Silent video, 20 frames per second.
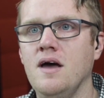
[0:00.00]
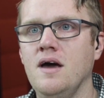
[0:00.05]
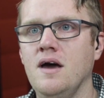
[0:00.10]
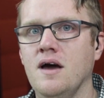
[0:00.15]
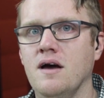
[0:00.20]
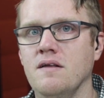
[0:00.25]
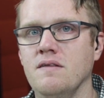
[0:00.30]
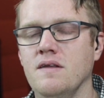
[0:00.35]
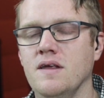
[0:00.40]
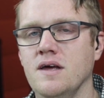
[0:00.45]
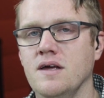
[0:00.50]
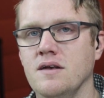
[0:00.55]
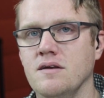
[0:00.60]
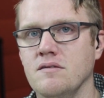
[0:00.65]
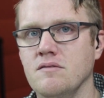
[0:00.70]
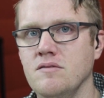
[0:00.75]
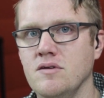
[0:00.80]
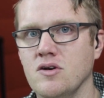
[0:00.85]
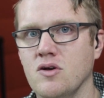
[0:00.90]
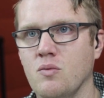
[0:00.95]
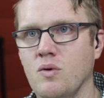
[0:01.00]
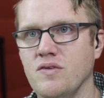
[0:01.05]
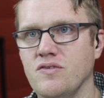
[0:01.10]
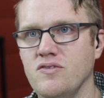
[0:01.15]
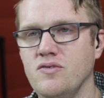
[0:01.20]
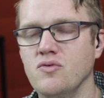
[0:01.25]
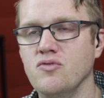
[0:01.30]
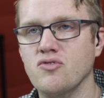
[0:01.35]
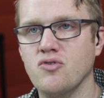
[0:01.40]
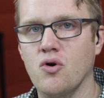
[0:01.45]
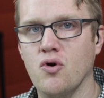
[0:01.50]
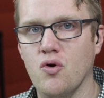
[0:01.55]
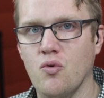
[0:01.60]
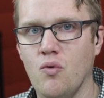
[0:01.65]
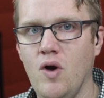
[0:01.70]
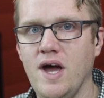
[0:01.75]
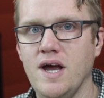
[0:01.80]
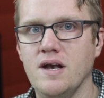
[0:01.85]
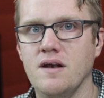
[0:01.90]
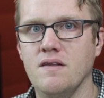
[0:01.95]
and then when students go to
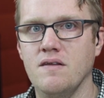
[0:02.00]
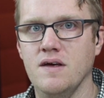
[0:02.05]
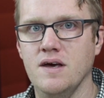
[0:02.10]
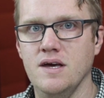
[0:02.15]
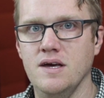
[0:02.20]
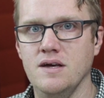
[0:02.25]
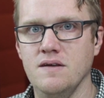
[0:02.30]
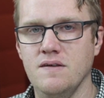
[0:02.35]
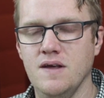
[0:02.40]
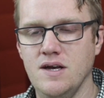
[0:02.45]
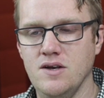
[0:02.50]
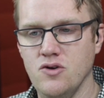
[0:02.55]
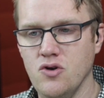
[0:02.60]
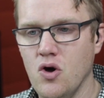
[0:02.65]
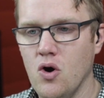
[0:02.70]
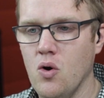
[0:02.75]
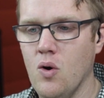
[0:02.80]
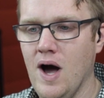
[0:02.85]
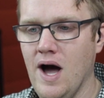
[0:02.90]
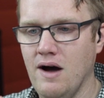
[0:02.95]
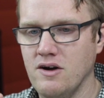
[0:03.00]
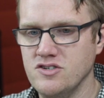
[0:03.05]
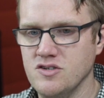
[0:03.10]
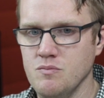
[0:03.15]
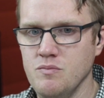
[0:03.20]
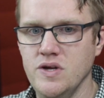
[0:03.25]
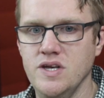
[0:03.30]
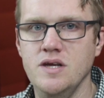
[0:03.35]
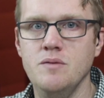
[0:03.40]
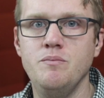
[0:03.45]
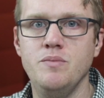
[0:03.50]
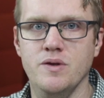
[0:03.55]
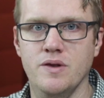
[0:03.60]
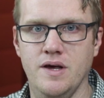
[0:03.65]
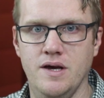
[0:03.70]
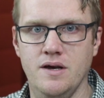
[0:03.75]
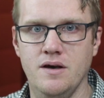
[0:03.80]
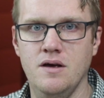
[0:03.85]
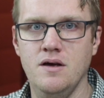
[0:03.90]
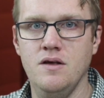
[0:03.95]
write, they know how to
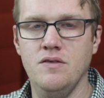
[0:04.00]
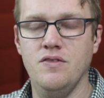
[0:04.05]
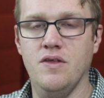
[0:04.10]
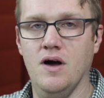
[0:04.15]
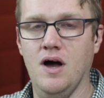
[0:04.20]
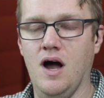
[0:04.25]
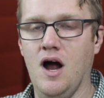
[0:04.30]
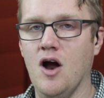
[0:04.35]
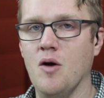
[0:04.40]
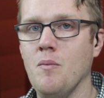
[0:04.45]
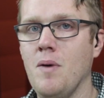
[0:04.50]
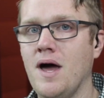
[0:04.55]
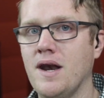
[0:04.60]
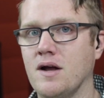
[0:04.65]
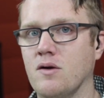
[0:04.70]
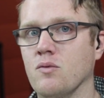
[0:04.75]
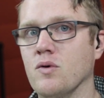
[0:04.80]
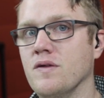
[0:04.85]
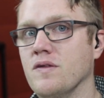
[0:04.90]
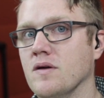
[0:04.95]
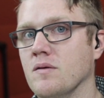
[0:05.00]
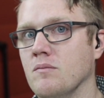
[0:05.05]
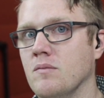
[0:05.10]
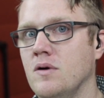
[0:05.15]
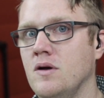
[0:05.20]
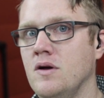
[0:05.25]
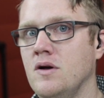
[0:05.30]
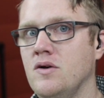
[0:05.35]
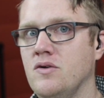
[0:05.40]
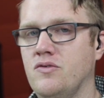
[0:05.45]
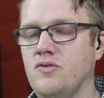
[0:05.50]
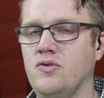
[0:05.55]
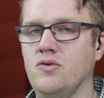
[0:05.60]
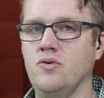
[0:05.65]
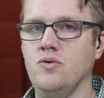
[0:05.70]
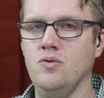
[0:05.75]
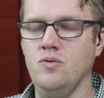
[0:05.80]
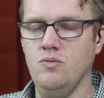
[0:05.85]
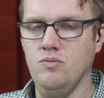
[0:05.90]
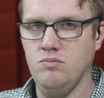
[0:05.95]
manipulate the harmonic rhythm
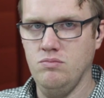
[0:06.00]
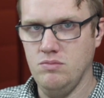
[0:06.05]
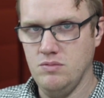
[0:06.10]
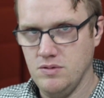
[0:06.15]
to